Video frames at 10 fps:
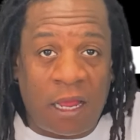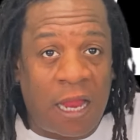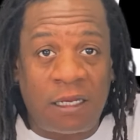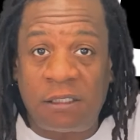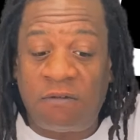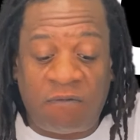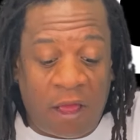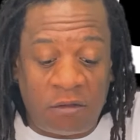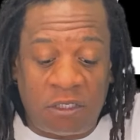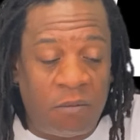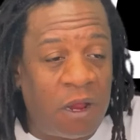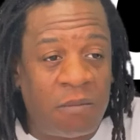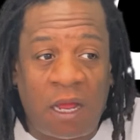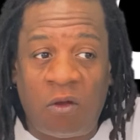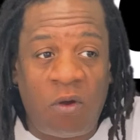I did some foul shit, but I'm
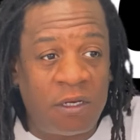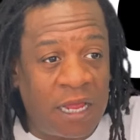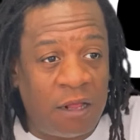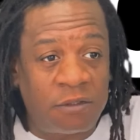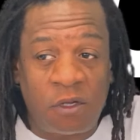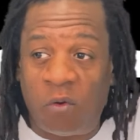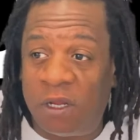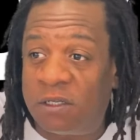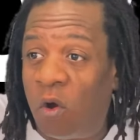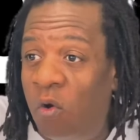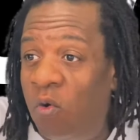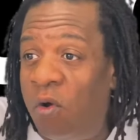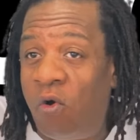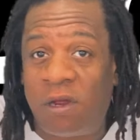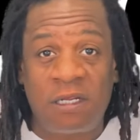not going down. So this whole
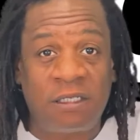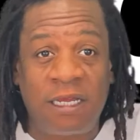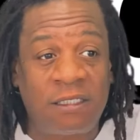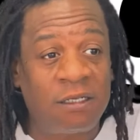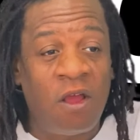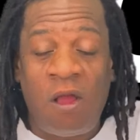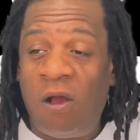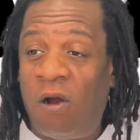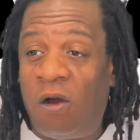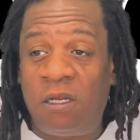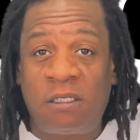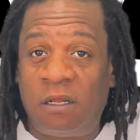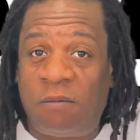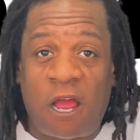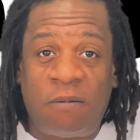organization, all these other
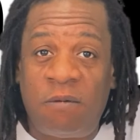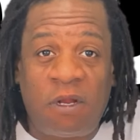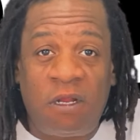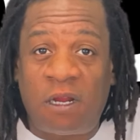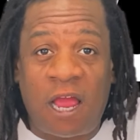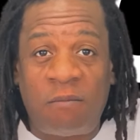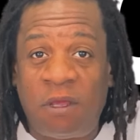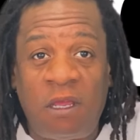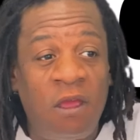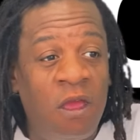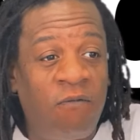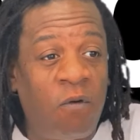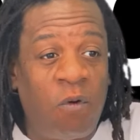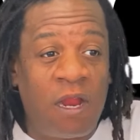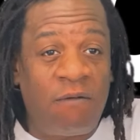Black people that look like me,
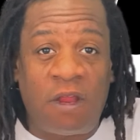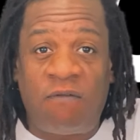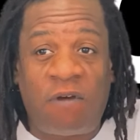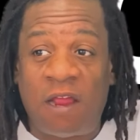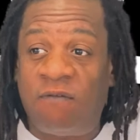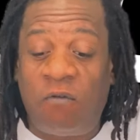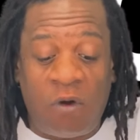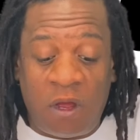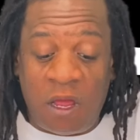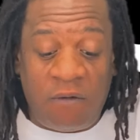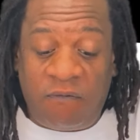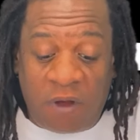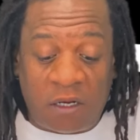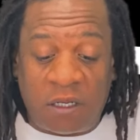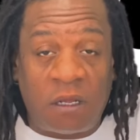from whatever they fight for,
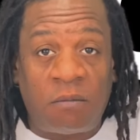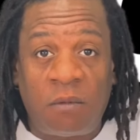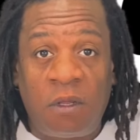fuck them.